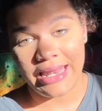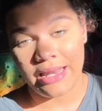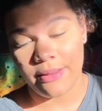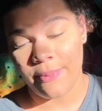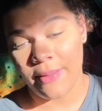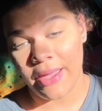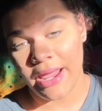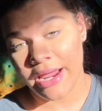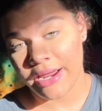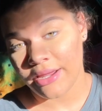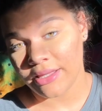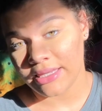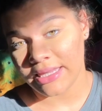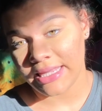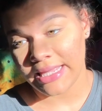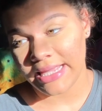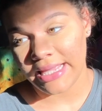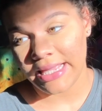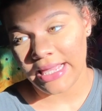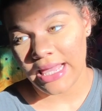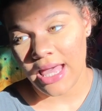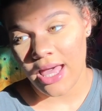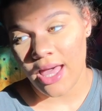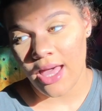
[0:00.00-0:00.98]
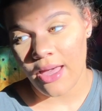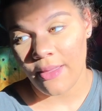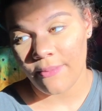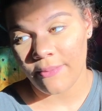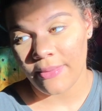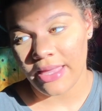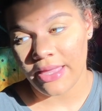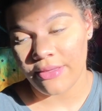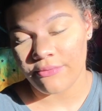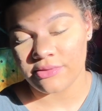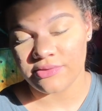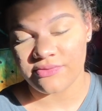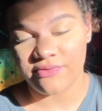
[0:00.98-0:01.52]
And apparently, um,
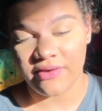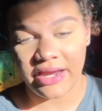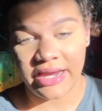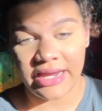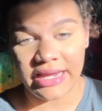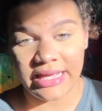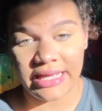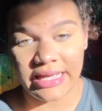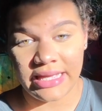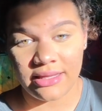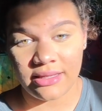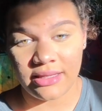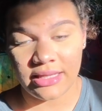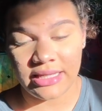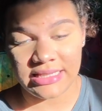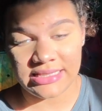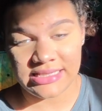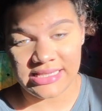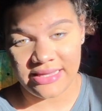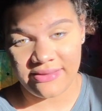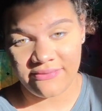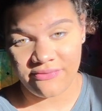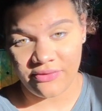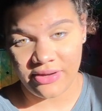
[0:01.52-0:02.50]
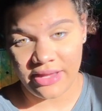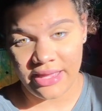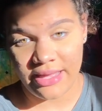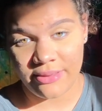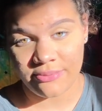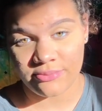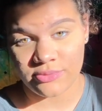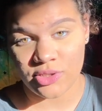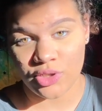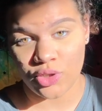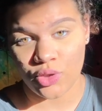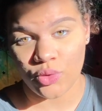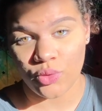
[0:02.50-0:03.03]
it was very easy for him
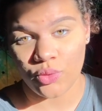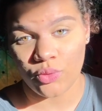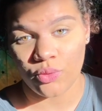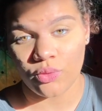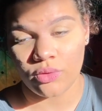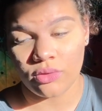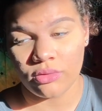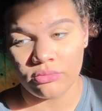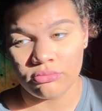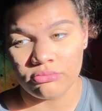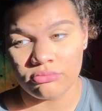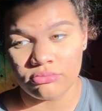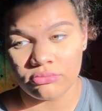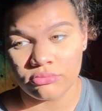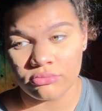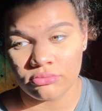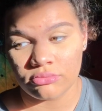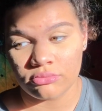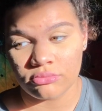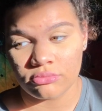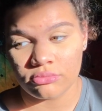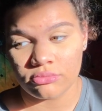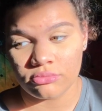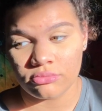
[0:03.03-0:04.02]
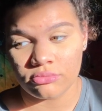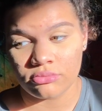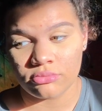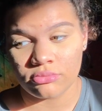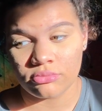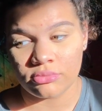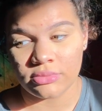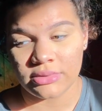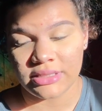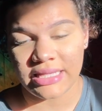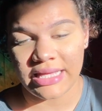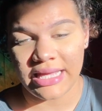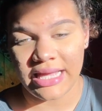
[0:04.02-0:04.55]
to
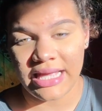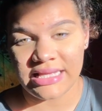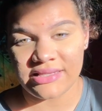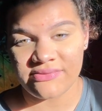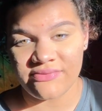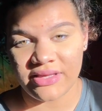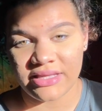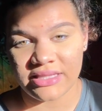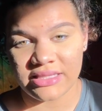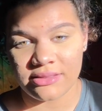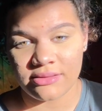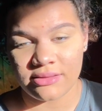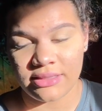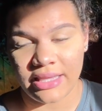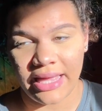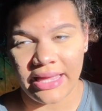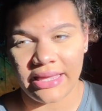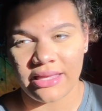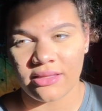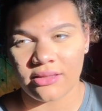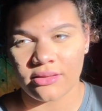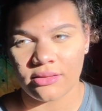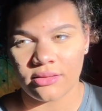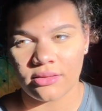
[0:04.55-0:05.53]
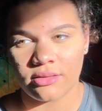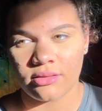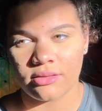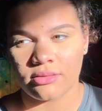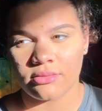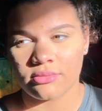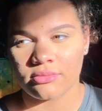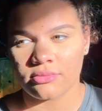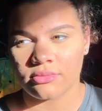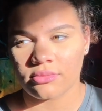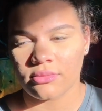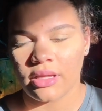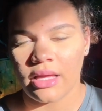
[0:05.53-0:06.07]
get his like.
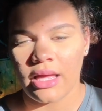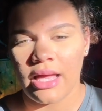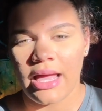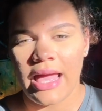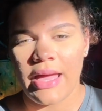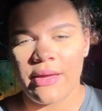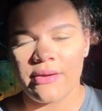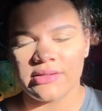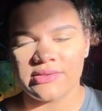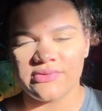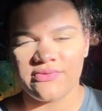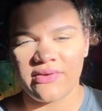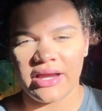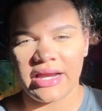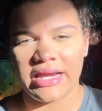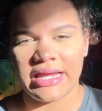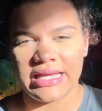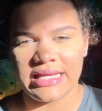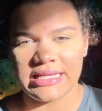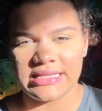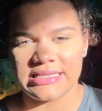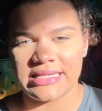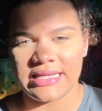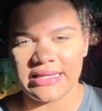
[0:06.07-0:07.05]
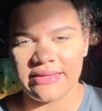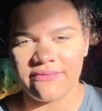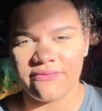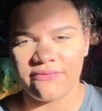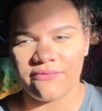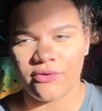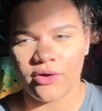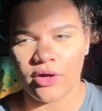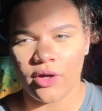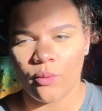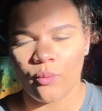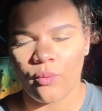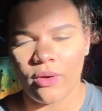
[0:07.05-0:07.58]
It was very easy
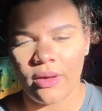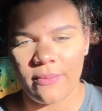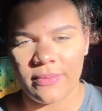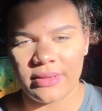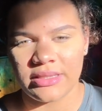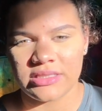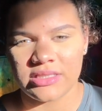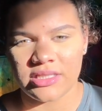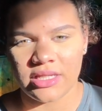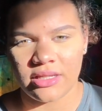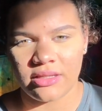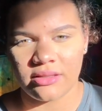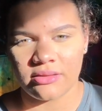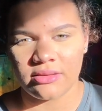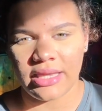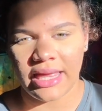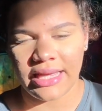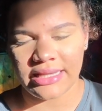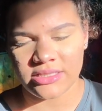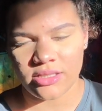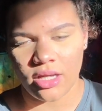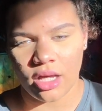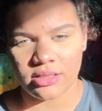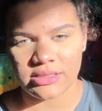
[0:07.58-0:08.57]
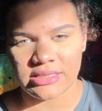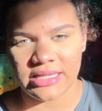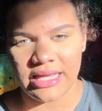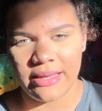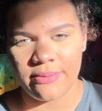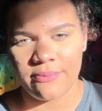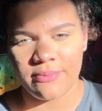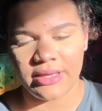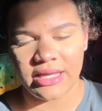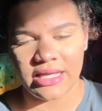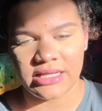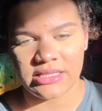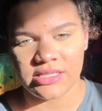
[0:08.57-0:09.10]
for women to like talk to him
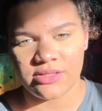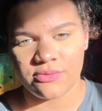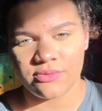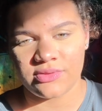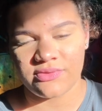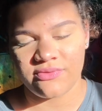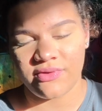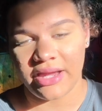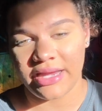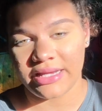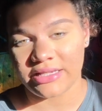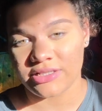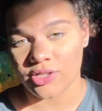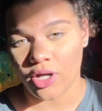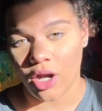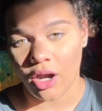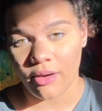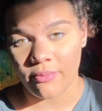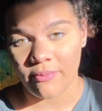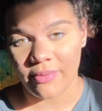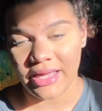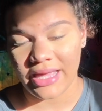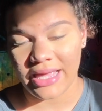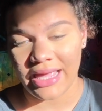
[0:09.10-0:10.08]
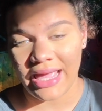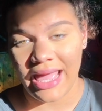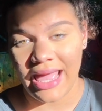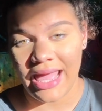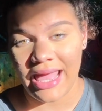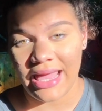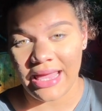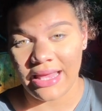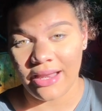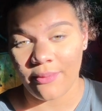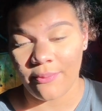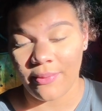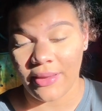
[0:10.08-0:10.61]
because he was very charming,
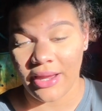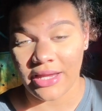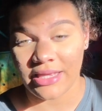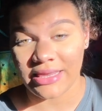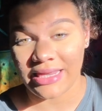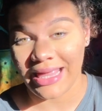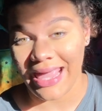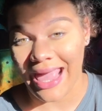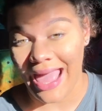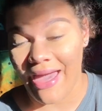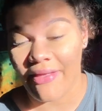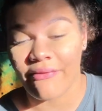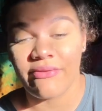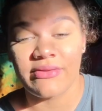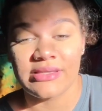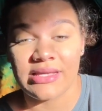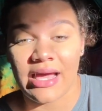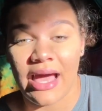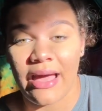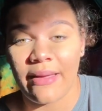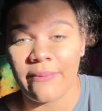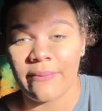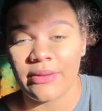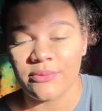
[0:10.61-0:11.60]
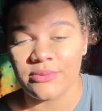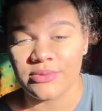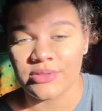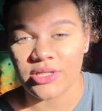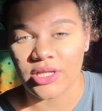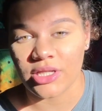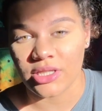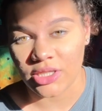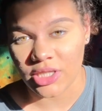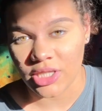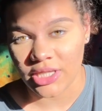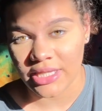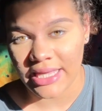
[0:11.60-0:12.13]
and apparently at the time he was
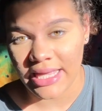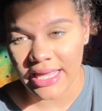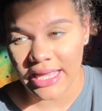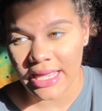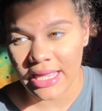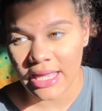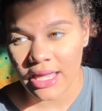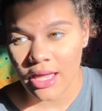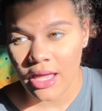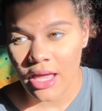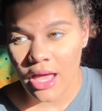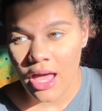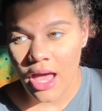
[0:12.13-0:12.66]
good looking